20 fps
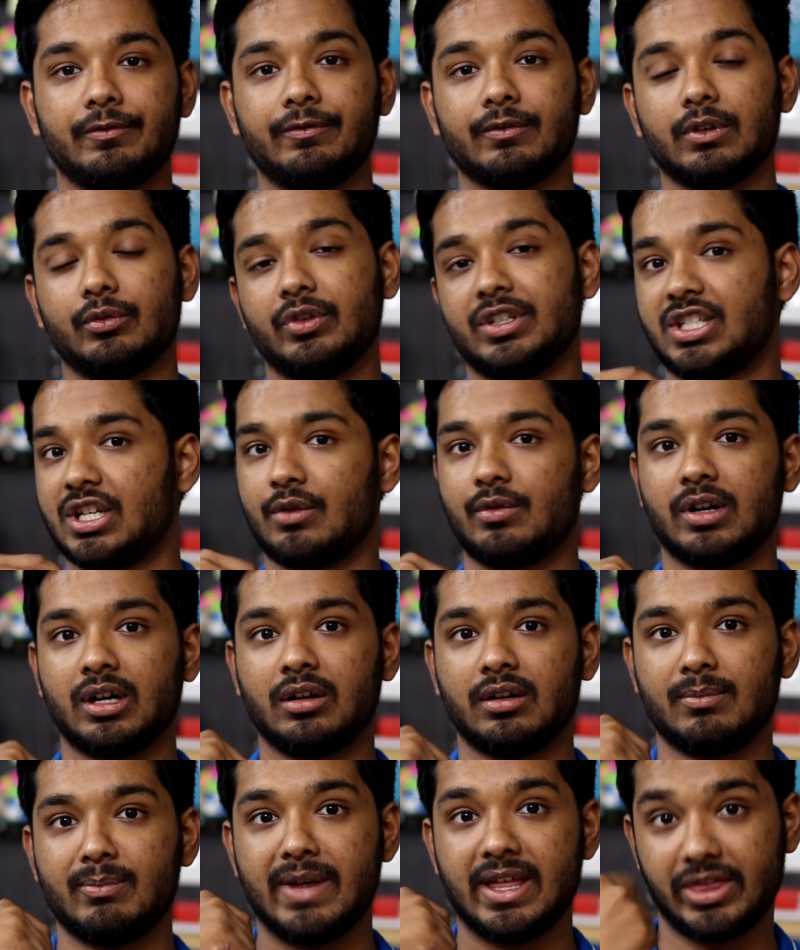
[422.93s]

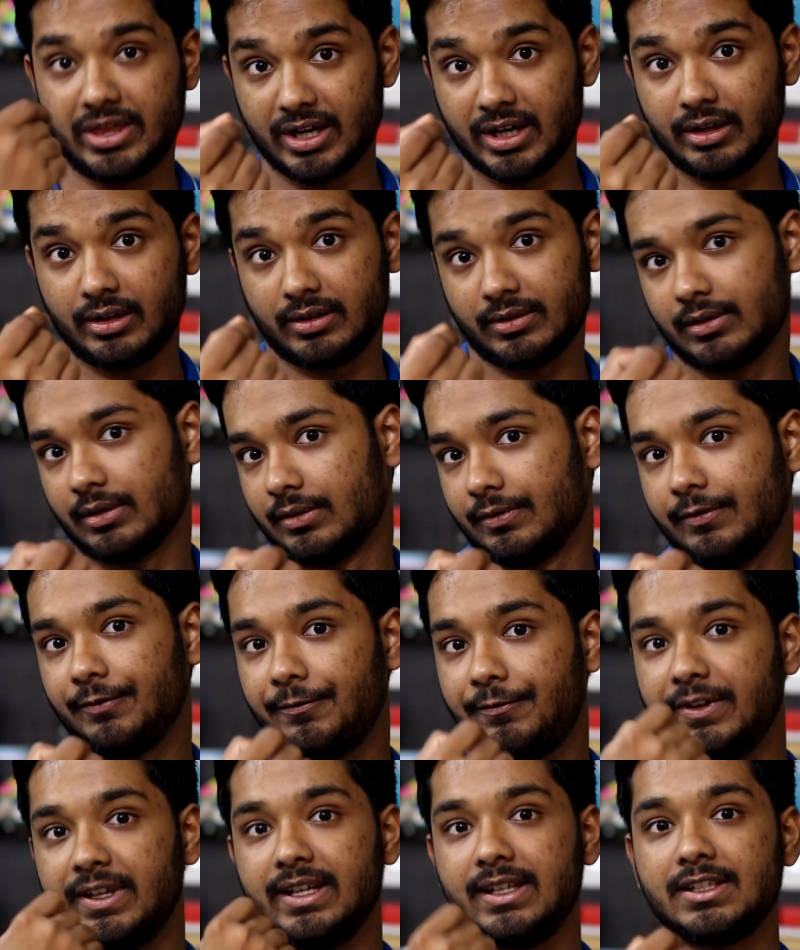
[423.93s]
whichever method
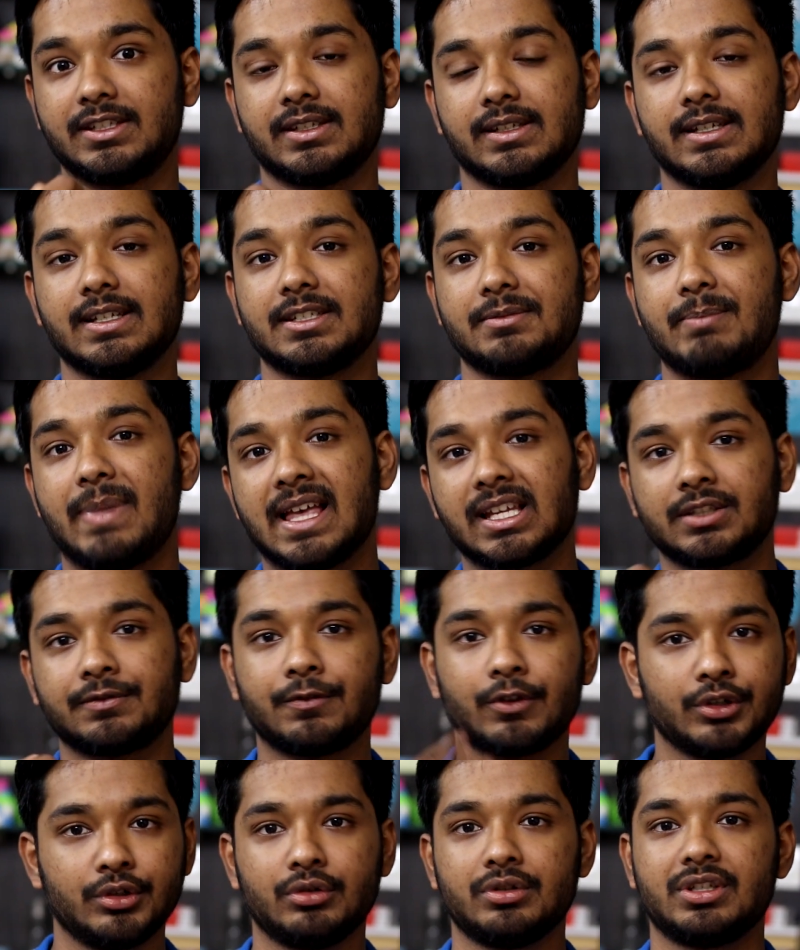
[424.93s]
feels is best
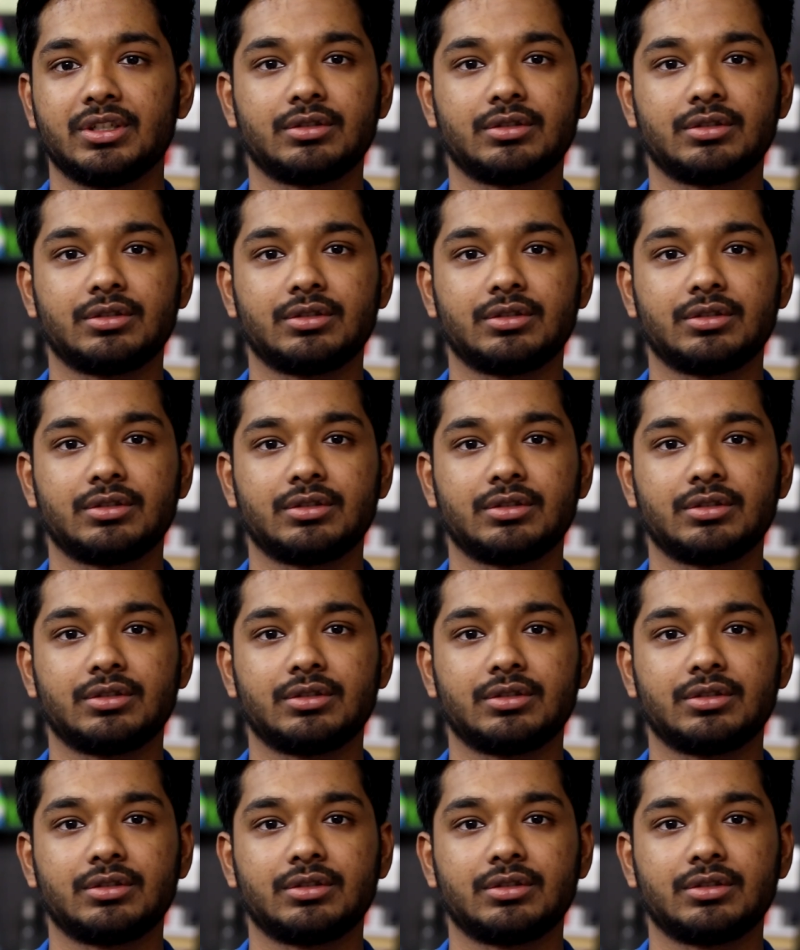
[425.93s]
for you.